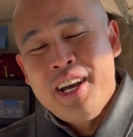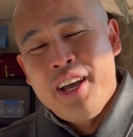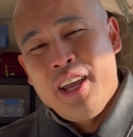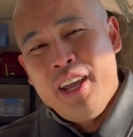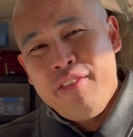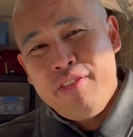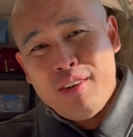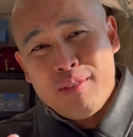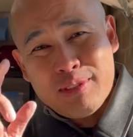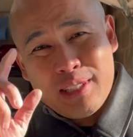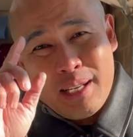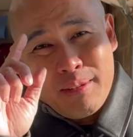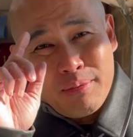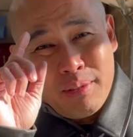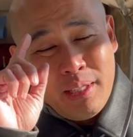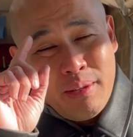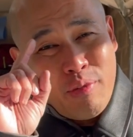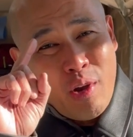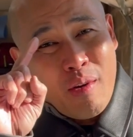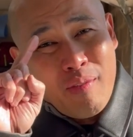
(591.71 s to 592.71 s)
If you
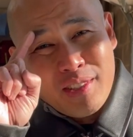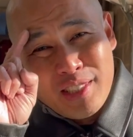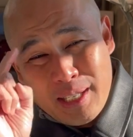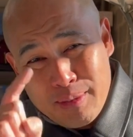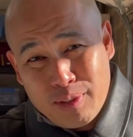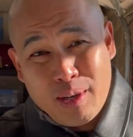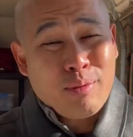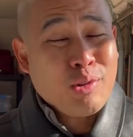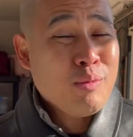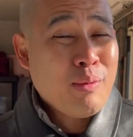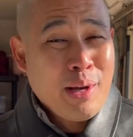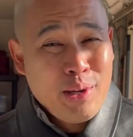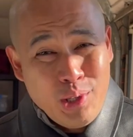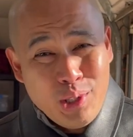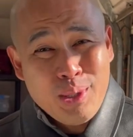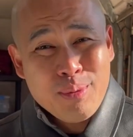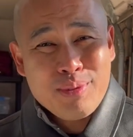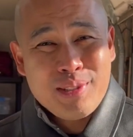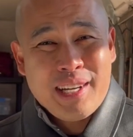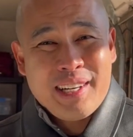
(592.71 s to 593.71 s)
haven't subscribed to my
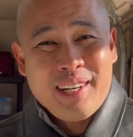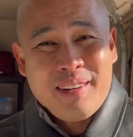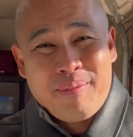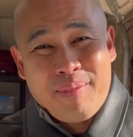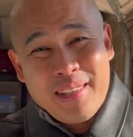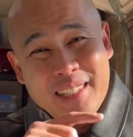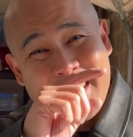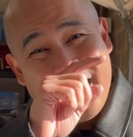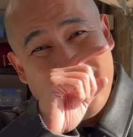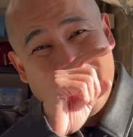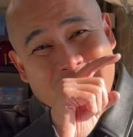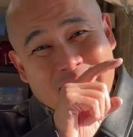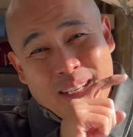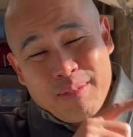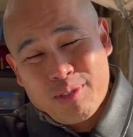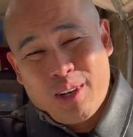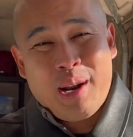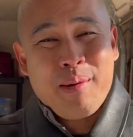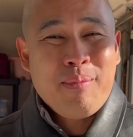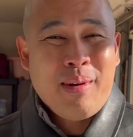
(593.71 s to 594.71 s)
YouTube channel, please click the
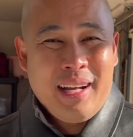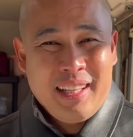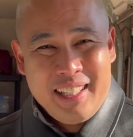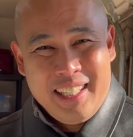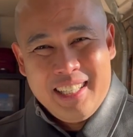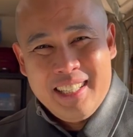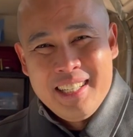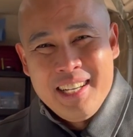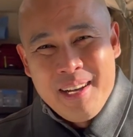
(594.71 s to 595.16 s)
subscribe button.